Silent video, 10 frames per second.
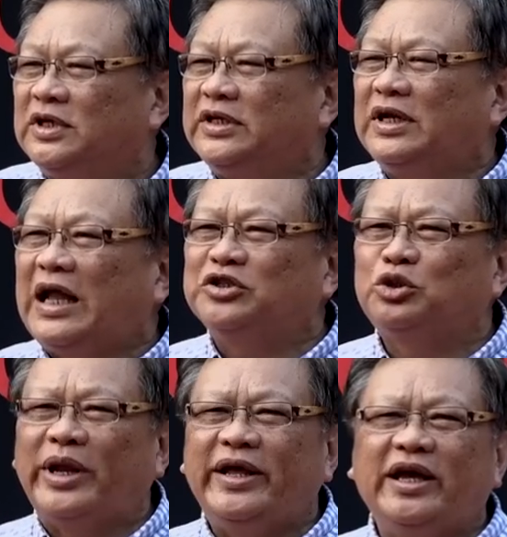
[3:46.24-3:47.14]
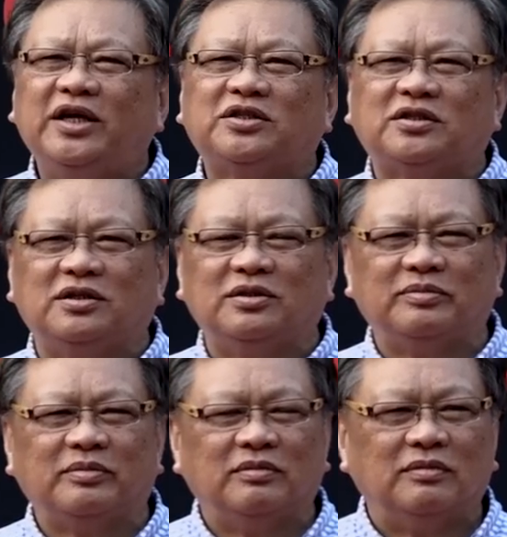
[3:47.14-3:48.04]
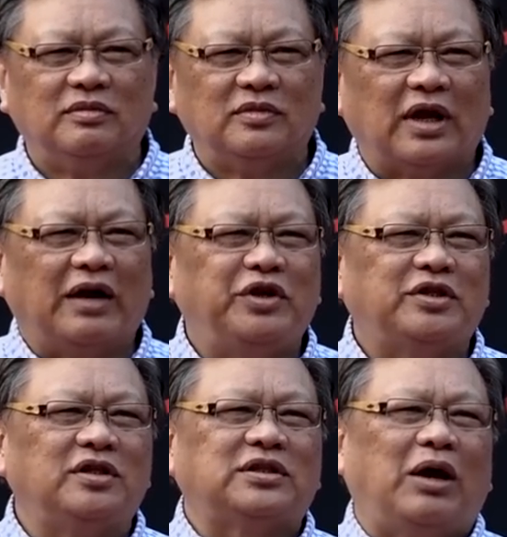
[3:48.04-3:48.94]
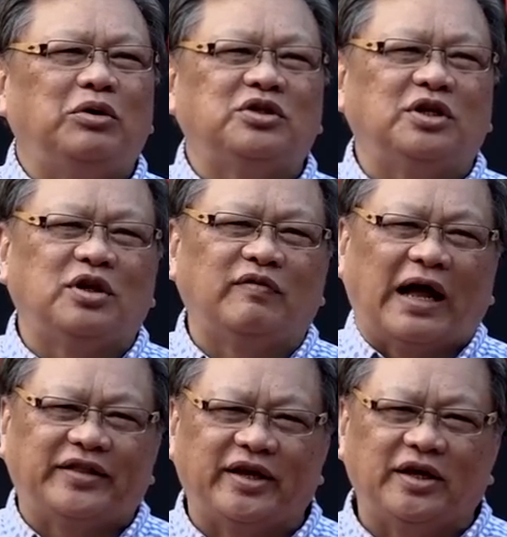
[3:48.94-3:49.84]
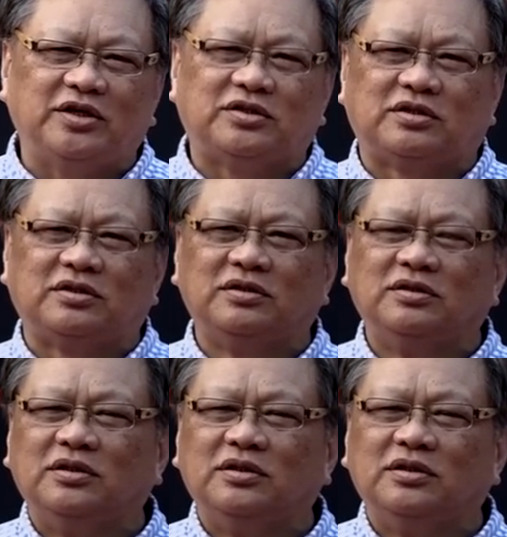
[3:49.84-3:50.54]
In the last 20 years, I've written thousands of articles